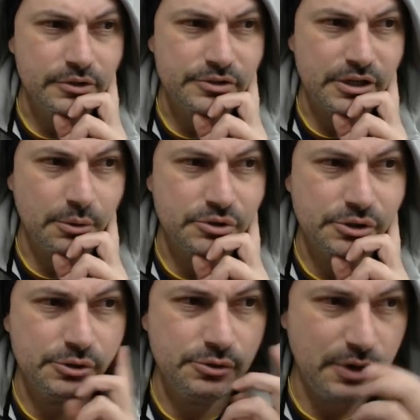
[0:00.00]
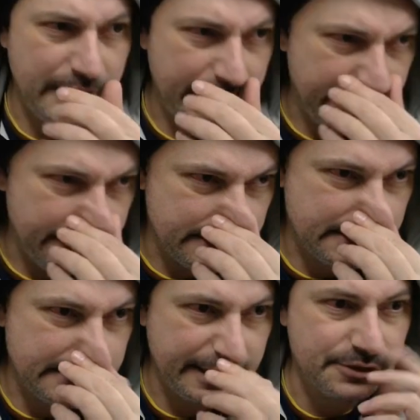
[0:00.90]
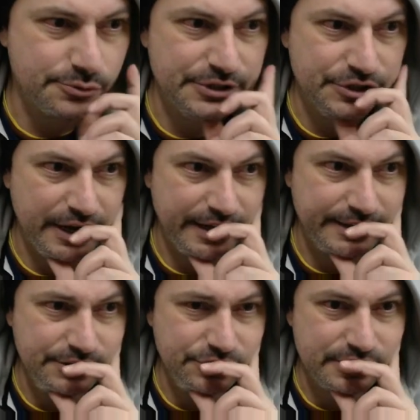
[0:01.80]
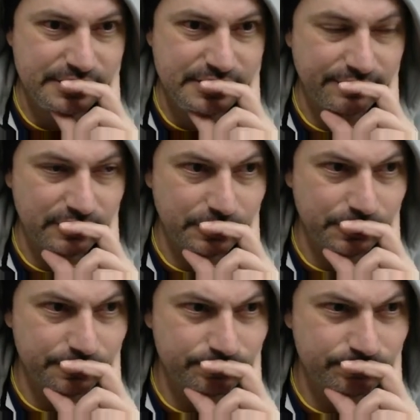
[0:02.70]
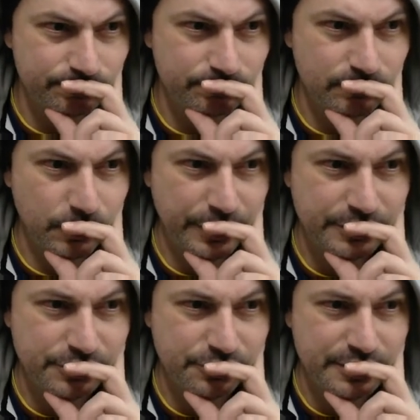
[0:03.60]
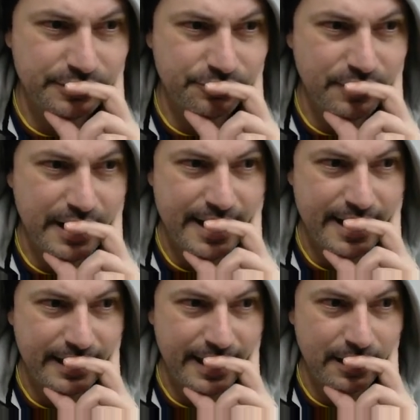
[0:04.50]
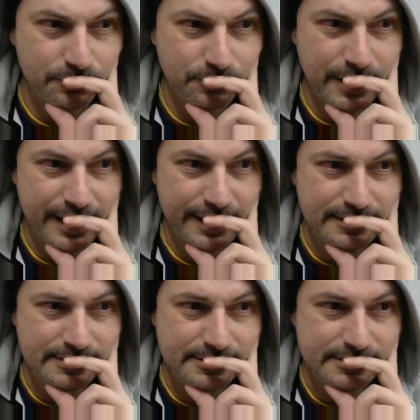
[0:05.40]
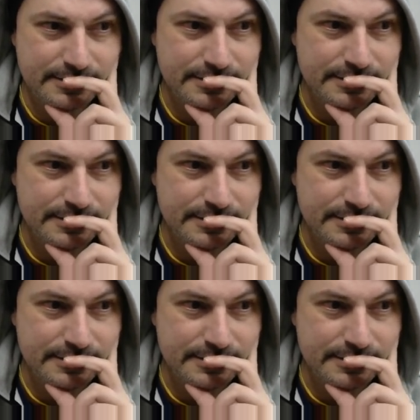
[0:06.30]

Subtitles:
So we'll do a secondary change. Let's have a look. We're going to try to drag our reds